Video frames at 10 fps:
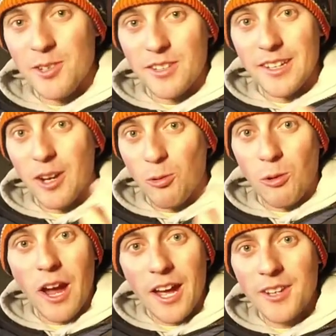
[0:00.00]
you need a
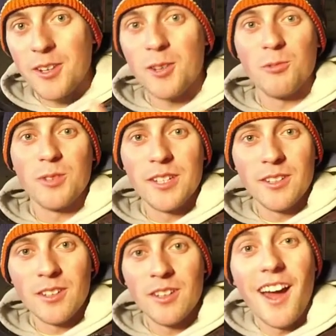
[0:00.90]
rod, a
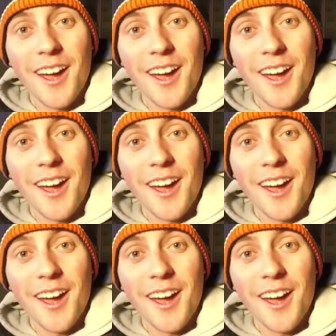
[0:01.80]
reel.